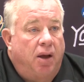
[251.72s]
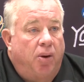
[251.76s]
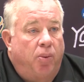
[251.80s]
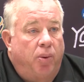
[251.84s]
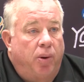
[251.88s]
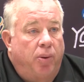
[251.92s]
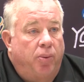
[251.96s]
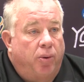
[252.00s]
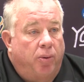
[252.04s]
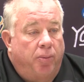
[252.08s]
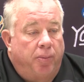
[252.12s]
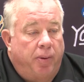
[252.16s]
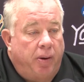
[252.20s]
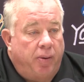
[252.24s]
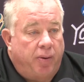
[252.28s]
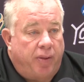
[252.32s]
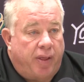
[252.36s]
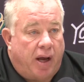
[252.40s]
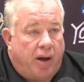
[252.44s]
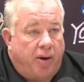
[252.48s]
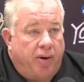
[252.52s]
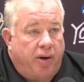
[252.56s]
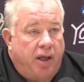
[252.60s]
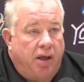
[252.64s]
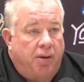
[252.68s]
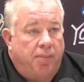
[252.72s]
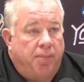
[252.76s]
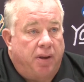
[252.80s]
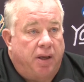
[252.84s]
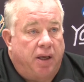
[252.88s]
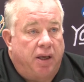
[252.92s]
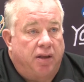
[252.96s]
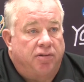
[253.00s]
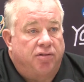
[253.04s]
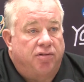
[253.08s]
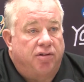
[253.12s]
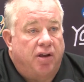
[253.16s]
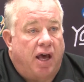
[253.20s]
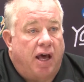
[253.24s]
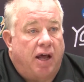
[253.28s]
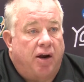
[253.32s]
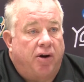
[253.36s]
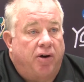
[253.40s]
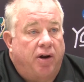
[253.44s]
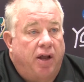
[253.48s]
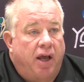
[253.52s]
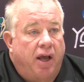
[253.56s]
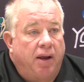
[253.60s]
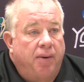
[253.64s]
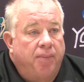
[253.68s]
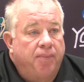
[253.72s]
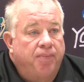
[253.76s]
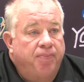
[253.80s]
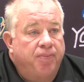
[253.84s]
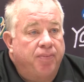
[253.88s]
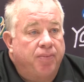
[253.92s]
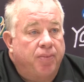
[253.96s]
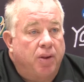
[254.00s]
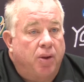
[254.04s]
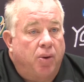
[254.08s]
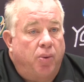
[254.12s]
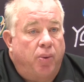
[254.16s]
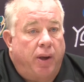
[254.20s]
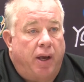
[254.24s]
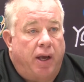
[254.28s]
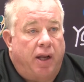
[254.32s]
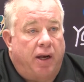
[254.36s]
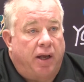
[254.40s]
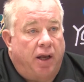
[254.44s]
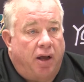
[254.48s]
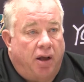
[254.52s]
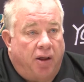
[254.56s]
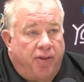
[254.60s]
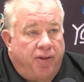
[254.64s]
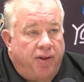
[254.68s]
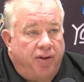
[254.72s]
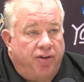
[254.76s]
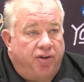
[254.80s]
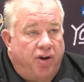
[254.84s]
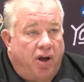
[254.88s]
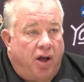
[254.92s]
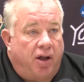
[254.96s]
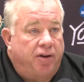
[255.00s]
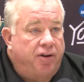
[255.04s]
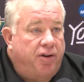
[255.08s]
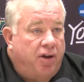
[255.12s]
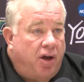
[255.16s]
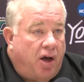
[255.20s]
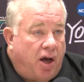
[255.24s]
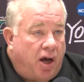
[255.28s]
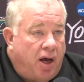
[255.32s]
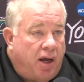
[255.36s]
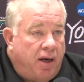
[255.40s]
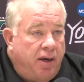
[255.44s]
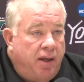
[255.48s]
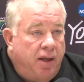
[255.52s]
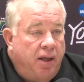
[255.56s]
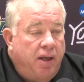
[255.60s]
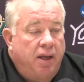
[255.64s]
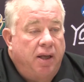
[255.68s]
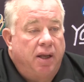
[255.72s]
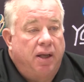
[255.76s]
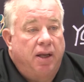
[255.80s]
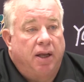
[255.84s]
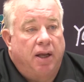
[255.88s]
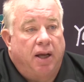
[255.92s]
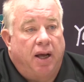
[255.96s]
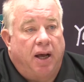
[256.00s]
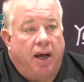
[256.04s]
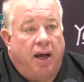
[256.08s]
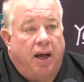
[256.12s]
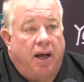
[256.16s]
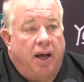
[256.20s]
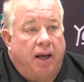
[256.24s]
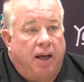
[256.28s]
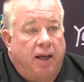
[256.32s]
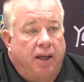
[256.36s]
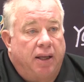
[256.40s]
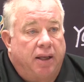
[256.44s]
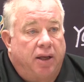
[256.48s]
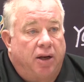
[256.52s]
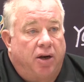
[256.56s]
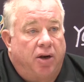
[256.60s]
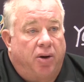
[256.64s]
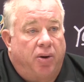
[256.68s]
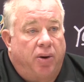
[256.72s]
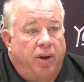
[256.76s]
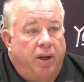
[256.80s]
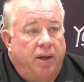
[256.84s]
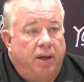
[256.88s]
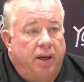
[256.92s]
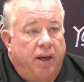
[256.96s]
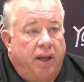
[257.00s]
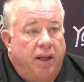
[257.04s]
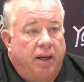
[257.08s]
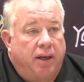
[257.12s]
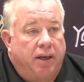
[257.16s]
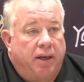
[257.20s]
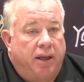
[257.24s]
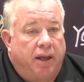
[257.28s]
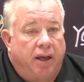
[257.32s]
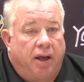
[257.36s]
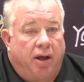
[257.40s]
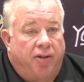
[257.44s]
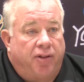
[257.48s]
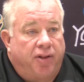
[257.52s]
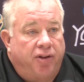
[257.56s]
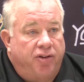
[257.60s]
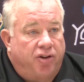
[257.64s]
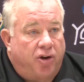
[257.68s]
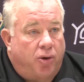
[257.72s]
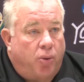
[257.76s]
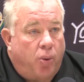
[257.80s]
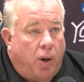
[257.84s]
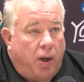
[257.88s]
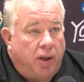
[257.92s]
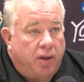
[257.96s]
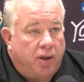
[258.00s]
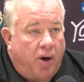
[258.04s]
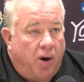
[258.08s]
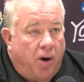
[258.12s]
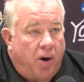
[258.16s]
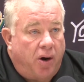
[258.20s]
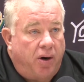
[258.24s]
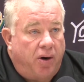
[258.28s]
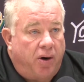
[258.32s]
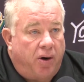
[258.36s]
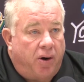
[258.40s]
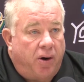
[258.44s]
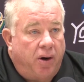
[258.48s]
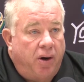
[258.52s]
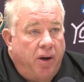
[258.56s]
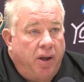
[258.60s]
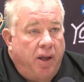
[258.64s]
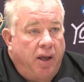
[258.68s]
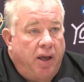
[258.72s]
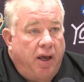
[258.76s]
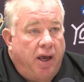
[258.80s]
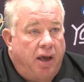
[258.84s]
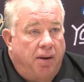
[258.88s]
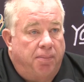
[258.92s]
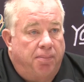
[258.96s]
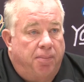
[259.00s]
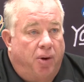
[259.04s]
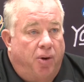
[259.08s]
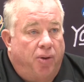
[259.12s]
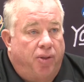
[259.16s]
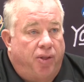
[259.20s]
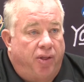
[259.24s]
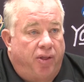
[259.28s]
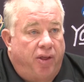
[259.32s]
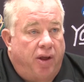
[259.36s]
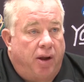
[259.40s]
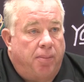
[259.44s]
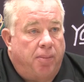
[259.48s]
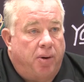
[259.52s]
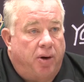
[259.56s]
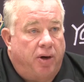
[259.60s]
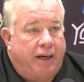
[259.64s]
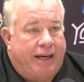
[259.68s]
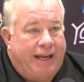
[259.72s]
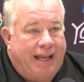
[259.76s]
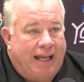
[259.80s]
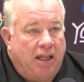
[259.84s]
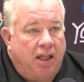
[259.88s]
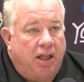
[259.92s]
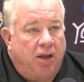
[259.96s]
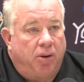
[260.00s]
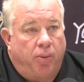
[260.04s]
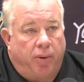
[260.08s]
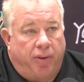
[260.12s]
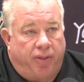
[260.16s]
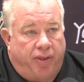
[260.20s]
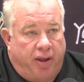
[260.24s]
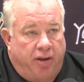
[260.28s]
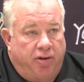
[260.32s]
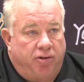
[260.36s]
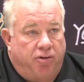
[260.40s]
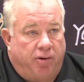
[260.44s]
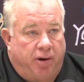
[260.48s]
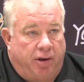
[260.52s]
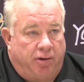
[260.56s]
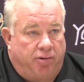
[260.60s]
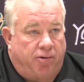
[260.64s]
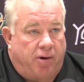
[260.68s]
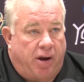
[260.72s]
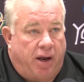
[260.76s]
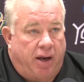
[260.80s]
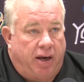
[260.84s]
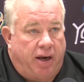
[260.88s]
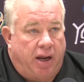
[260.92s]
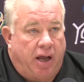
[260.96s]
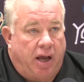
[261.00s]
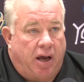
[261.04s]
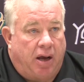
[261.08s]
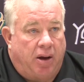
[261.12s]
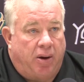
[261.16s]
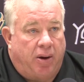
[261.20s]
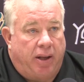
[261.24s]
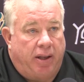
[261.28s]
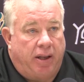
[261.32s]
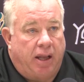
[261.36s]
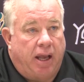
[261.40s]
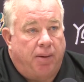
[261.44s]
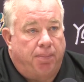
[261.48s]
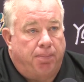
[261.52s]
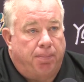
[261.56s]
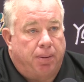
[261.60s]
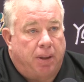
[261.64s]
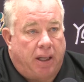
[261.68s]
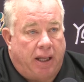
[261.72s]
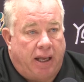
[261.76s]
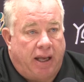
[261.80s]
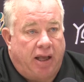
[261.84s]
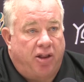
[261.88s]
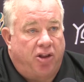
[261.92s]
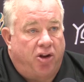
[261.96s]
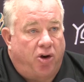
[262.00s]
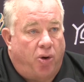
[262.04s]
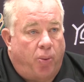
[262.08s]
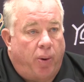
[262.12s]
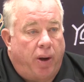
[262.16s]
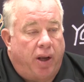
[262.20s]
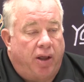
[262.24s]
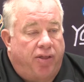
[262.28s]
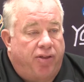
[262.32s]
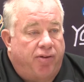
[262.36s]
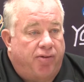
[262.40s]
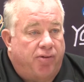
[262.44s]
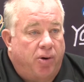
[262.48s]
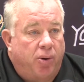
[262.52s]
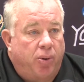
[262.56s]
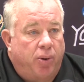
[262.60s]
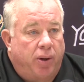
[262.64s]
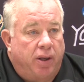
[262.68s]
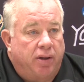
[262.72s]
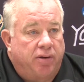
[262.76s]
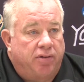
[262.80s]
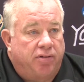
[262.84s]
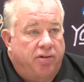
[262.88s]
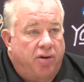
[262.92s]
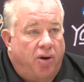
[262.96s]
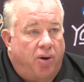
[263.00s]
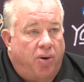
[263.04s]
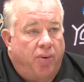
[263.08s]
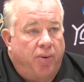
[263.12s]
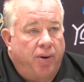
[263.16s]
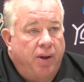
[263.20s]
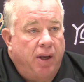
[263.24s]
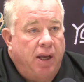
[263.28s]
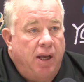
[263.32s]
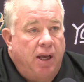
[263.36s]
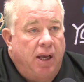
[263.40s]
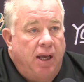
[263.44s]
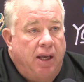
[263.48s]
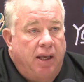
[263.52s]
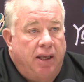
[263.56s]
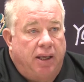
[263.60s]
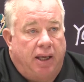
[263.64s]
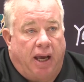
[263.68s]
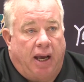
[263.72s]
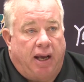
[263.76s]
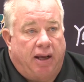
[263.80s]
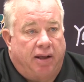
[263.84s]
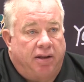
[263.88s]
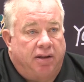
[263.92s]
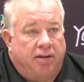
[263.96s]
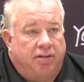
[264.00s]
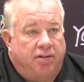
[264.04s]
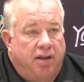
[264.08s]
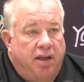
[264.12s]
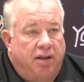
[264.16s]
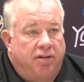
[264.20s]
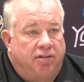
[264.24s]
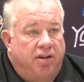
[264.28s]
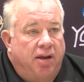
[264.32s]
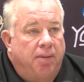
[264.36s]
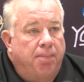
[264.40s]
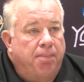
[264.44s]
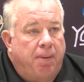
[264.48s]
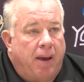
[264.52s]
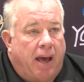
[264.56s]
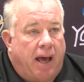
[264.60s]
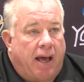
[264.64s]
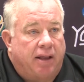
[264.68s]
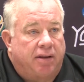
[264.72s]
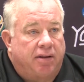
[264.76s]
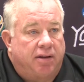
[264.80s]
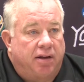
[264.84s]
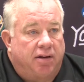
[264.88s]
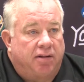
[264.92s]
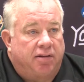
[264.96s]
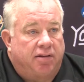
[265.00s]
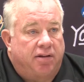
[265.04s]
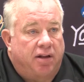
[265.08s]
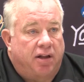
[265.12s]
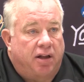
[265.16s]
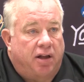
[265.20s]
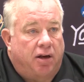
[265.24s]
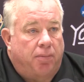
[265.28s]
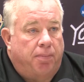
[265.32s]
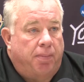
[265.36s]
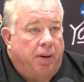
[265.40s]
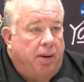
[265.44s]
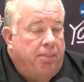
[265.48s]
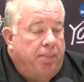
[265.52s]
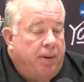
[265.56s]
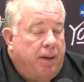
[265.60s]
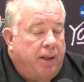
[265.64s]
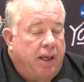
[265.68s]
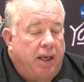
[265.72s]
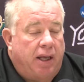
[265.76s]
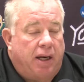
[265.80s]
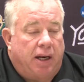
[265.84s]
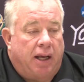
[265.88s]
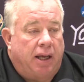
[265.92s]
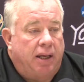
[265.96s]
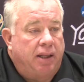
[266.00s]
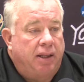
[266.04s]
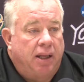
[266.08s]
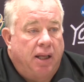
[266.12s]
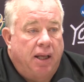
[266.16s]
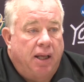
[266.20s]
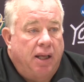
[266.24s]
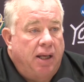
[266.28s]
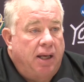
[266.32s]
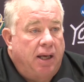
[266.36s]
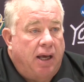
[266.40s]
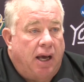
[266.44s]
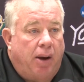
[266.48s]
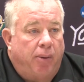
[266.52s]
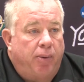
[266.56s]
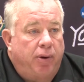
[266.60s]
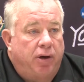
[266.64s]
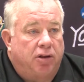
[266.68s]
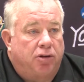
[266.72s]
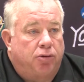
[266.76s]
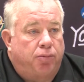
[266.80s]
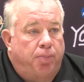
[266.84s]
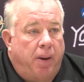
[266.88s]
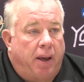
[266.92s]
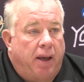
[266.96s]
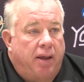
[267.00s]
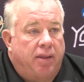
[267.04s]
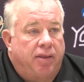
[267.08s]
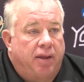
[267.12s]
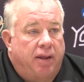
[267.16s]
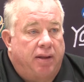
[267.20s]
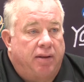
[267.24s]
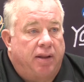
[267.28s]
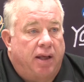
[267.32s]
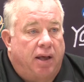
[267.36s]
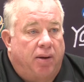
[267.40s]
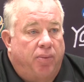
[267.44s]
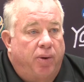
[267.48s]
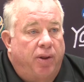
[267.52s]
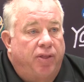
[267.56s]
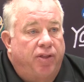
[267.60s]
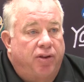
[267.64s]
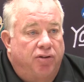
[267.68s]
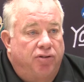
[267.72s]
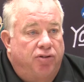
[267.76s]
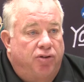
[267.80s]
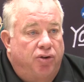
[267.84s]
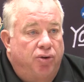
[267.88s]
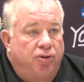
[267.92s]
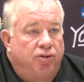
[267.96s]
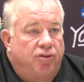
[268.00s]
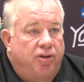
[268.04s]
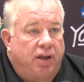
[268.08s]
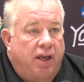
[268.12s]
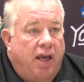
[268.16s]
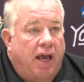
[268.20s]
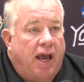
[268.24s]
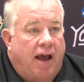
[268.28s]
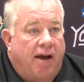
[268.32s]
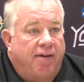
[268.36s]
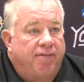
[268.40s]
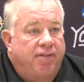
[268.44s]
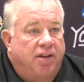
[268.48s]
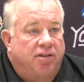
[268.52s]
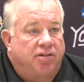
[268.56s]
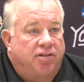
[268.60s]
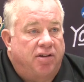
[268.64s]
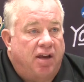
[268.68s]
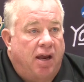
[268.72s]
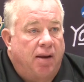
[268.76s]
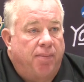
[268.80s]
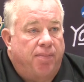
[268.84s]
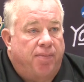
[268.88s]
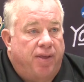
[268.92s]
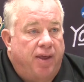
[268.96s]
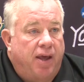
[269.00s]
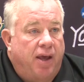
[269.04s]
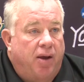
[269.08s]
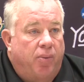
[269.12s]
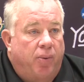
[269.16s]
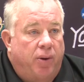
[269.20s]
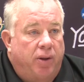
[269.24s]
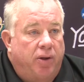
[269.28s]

We will be without him again Saturday. We had a healthy John Todd, and a healthy Jaquan Gardner, and both of them are dealing with injuries right now and playing their way through it. So, yeah, it's impacted us a little bit. But again, I would expect that with Azusa you have the same thing.